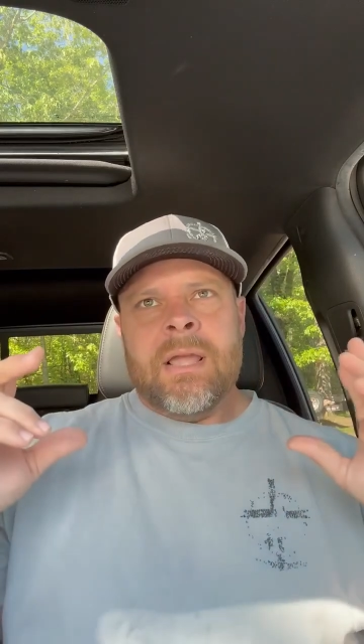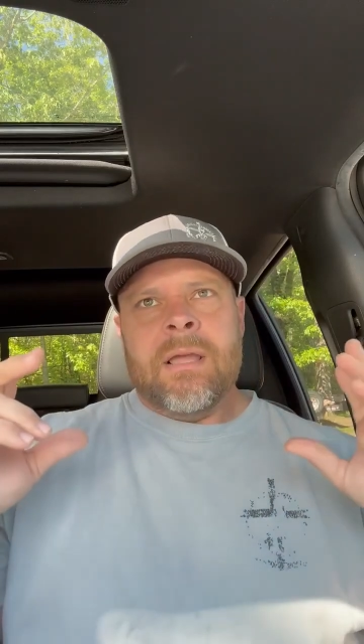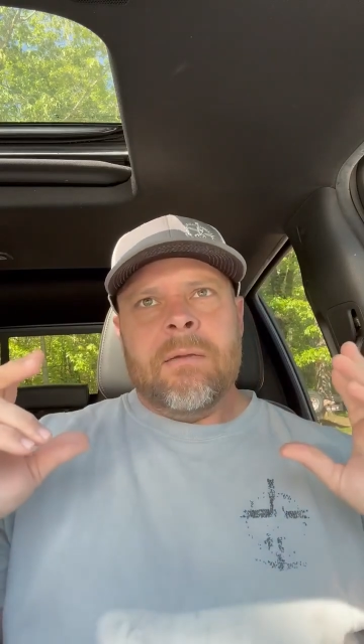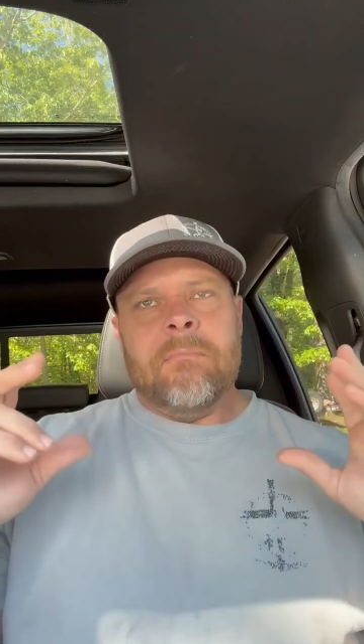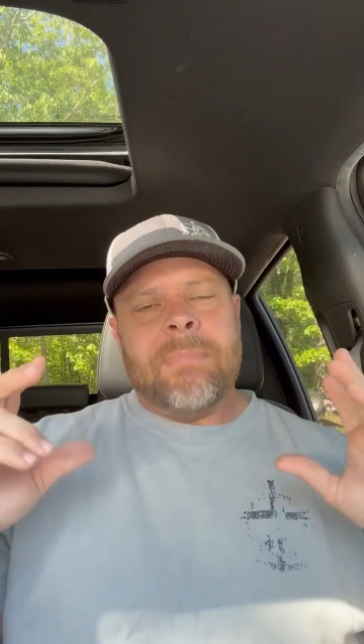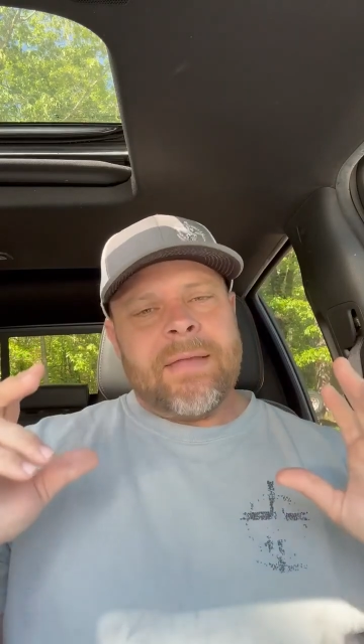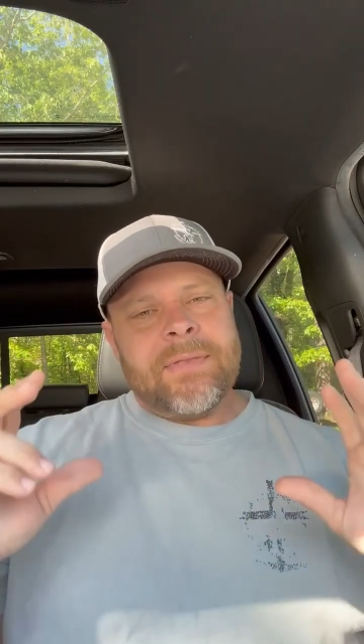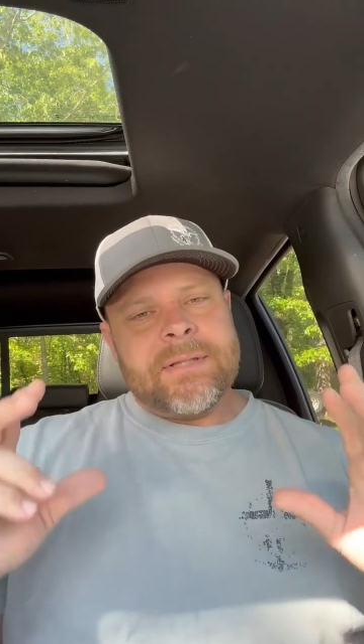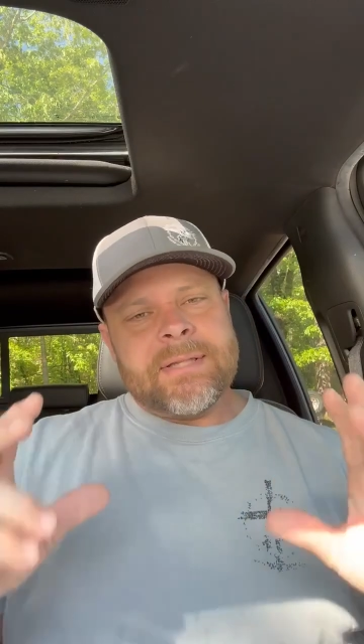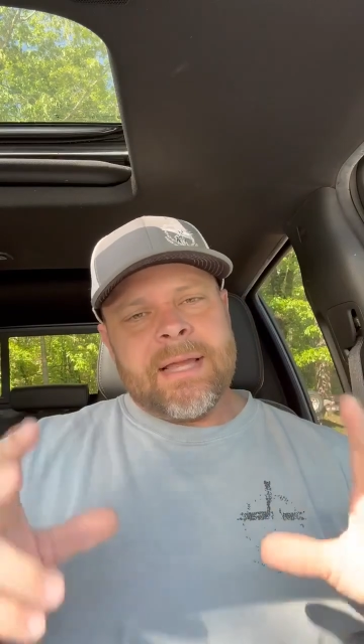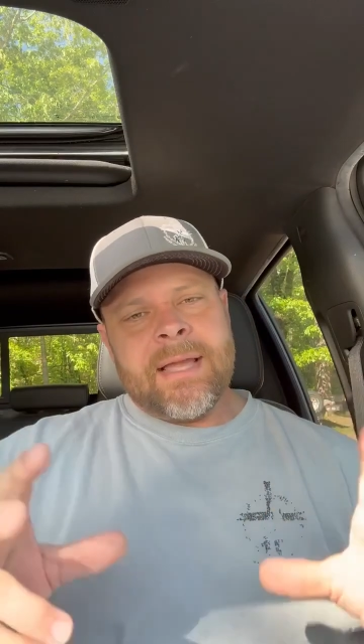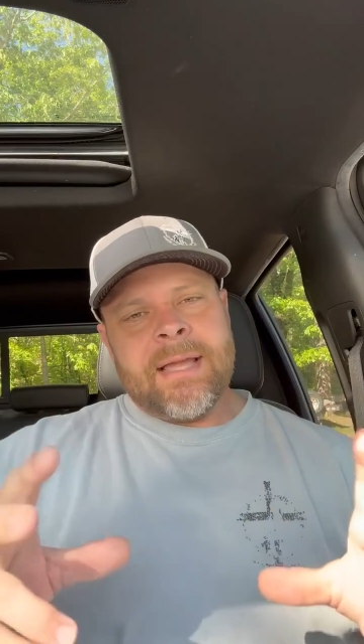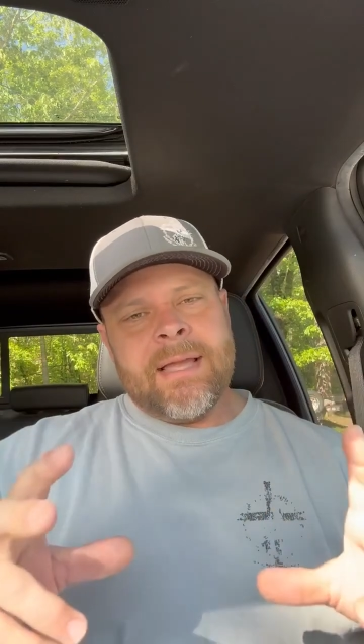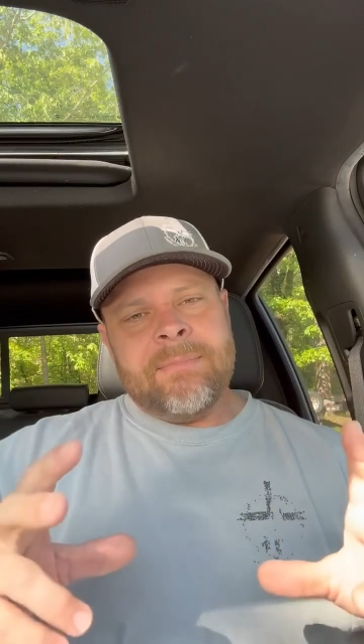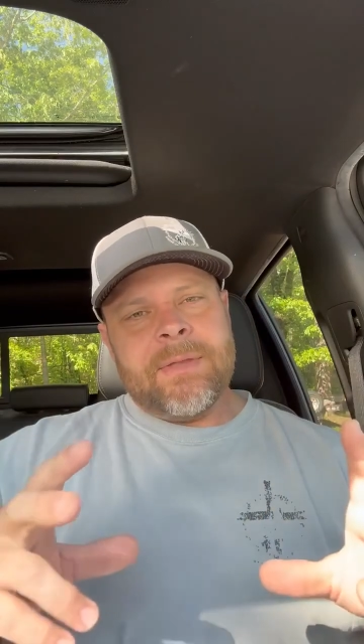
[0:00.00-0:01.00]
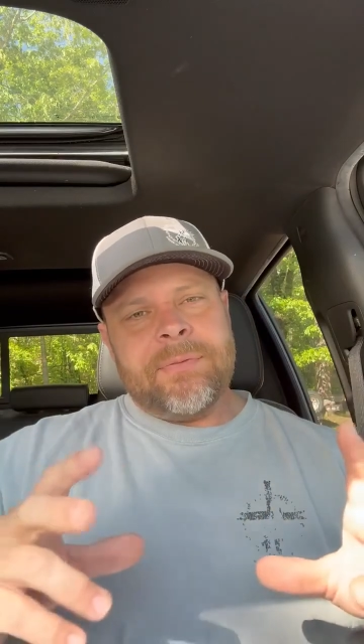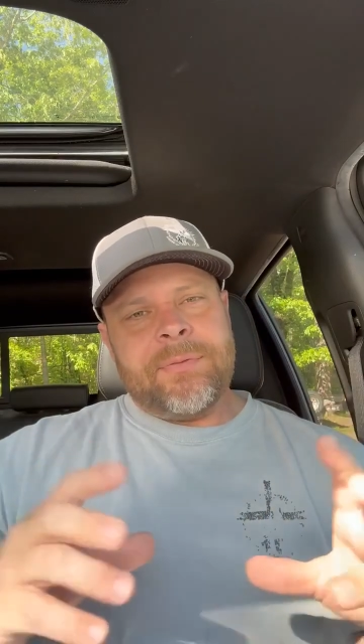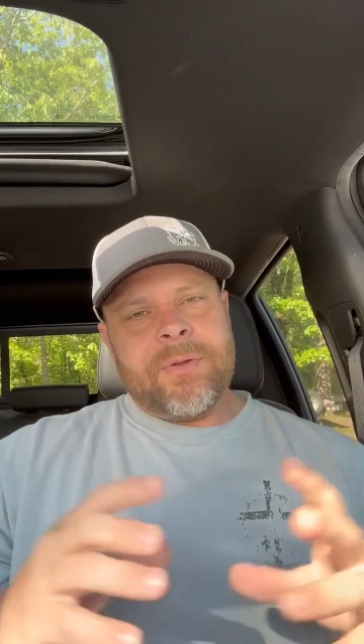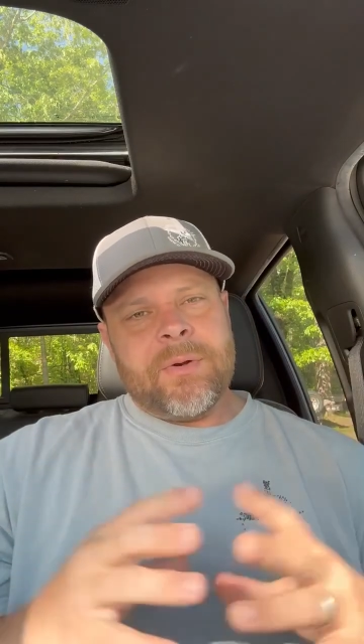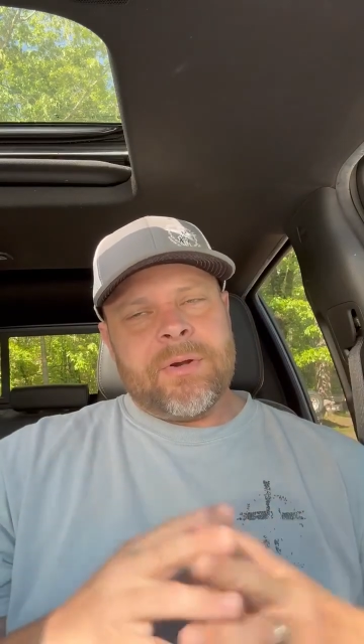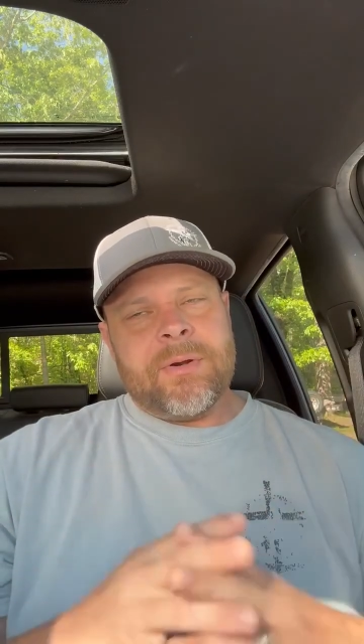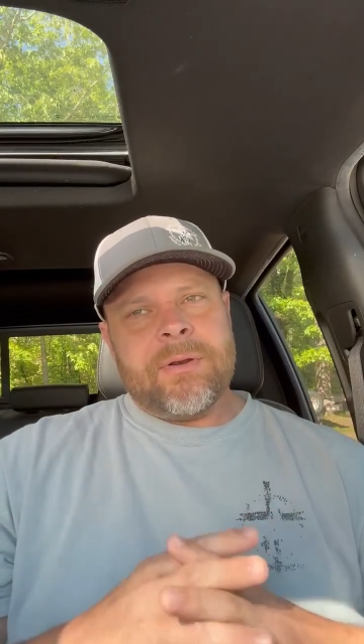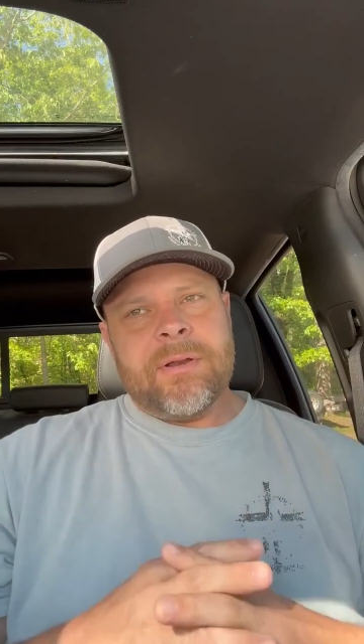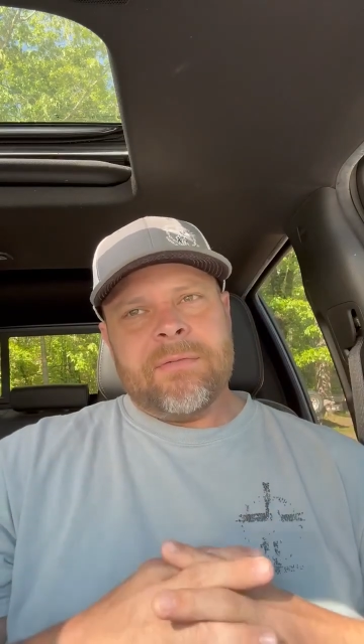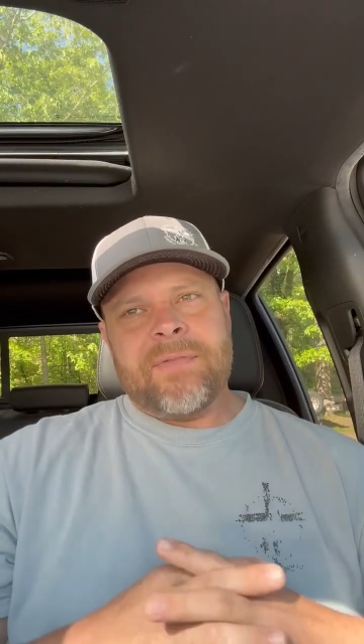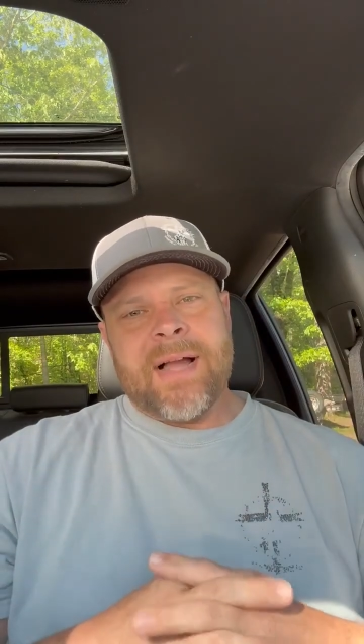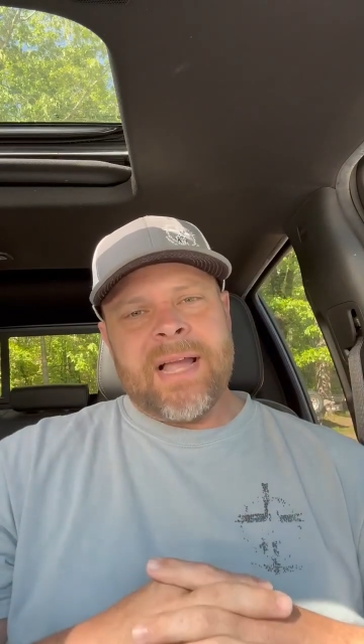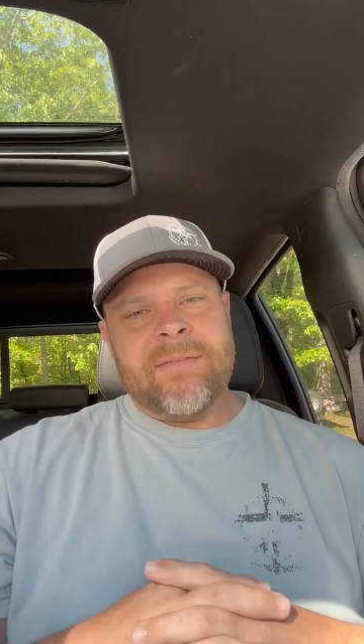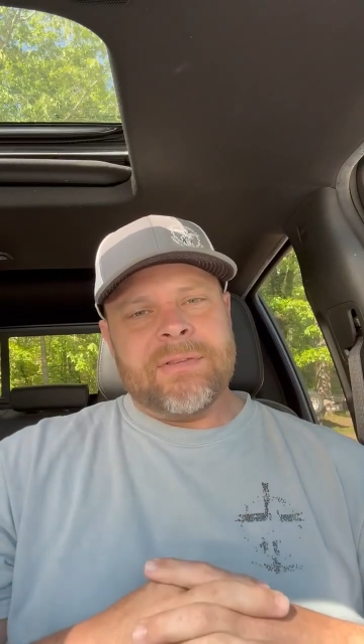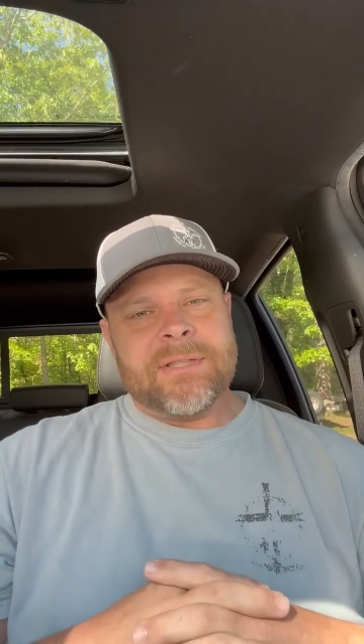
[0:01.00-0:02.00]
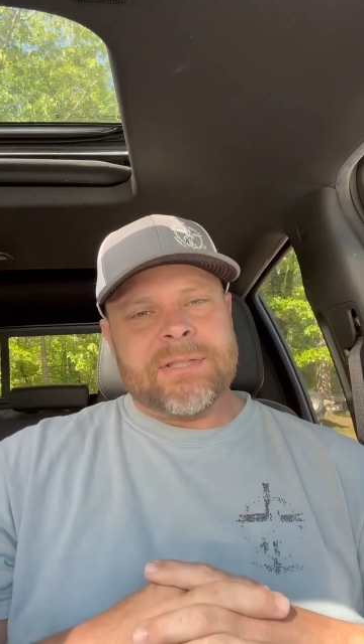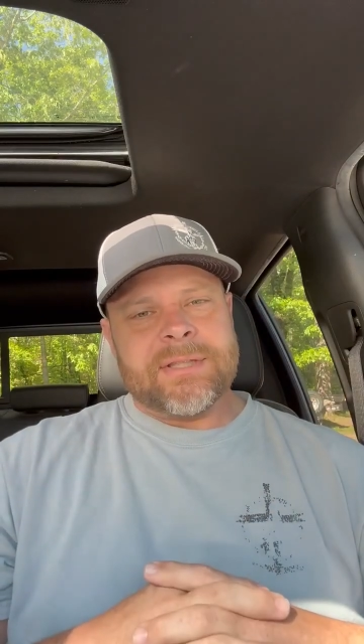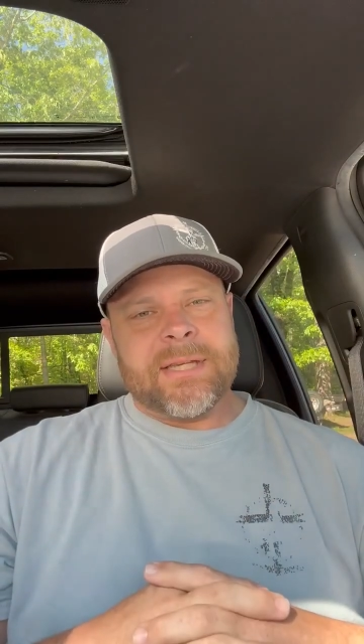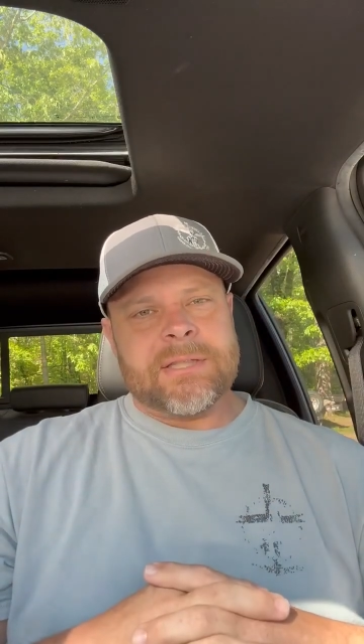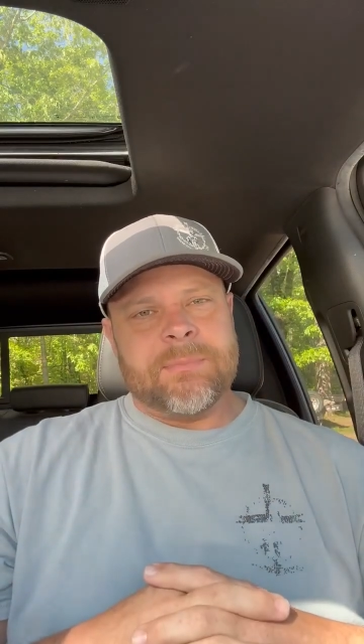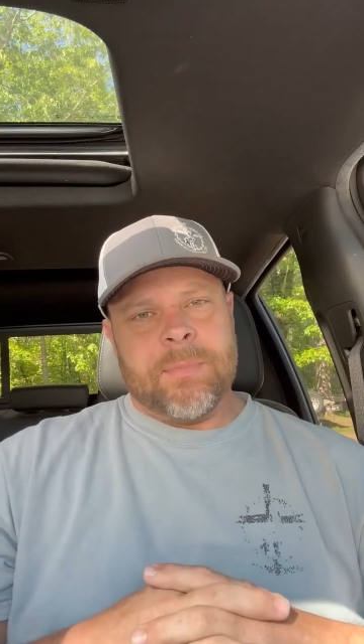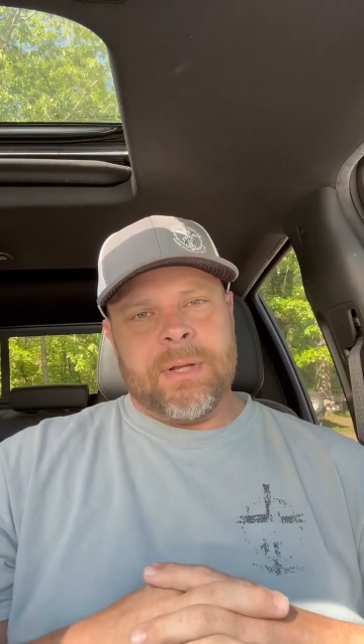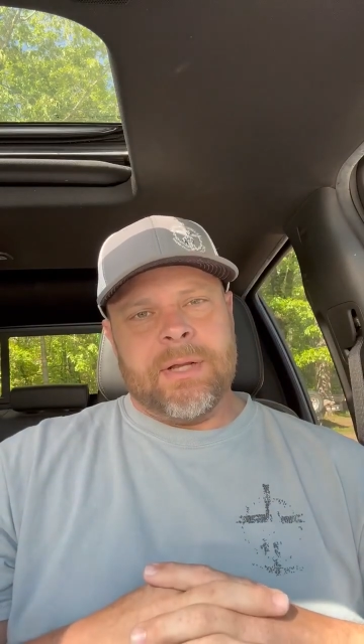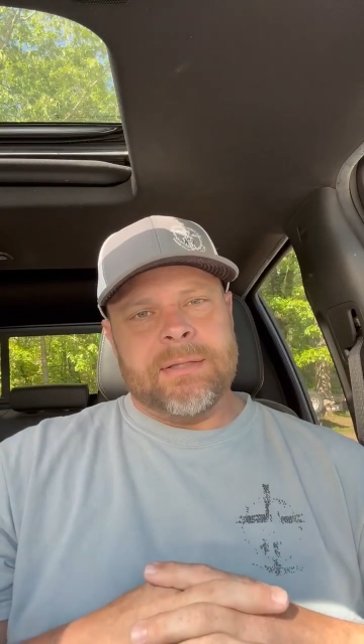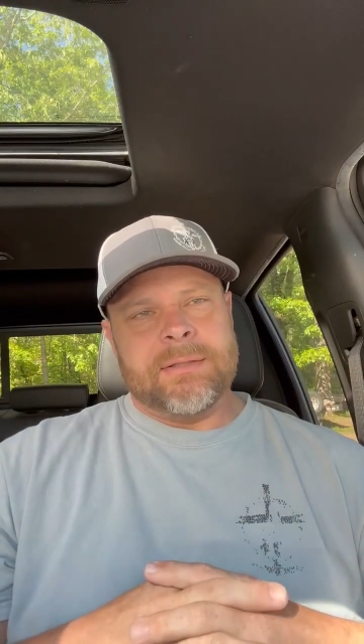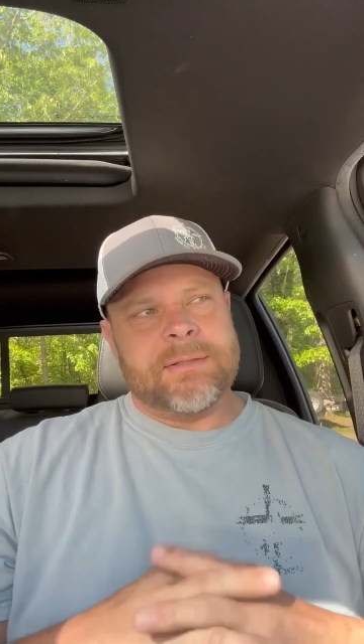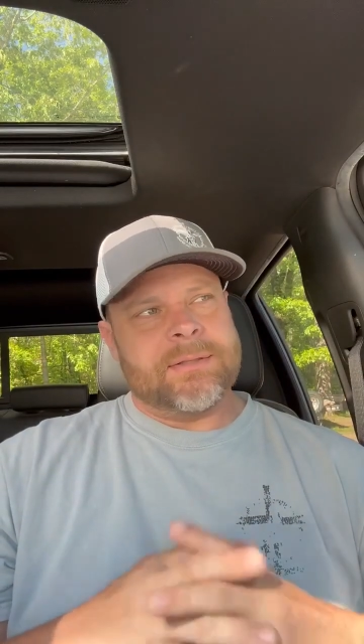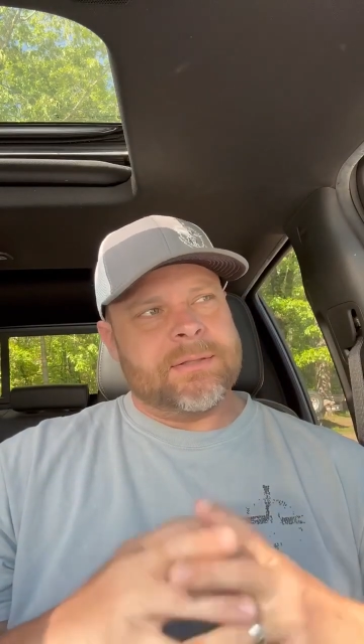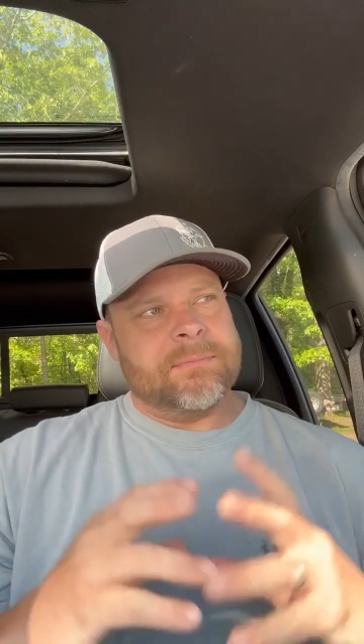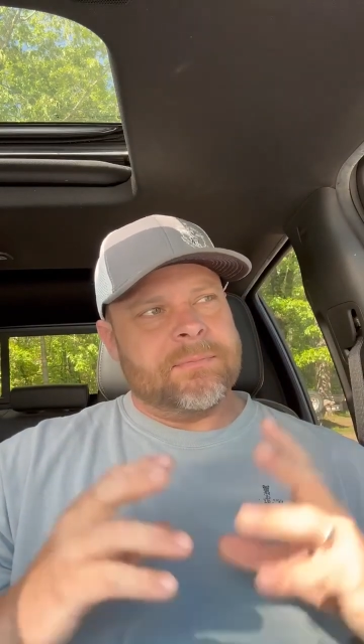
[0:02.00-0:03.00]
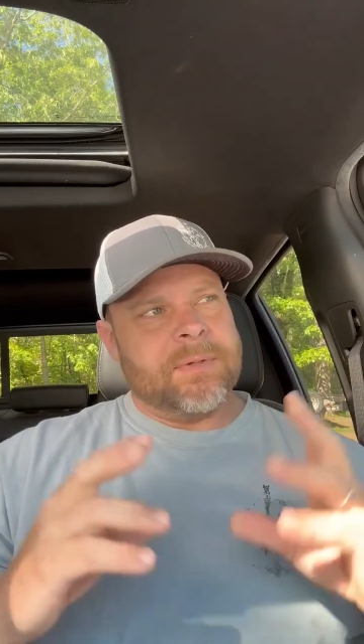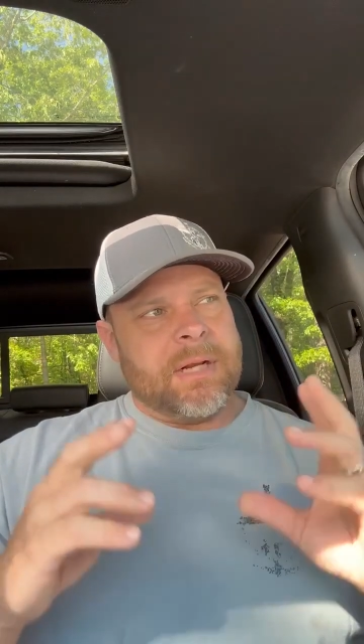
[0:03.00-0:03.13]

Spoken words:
By the time that they're 5 and 6 months,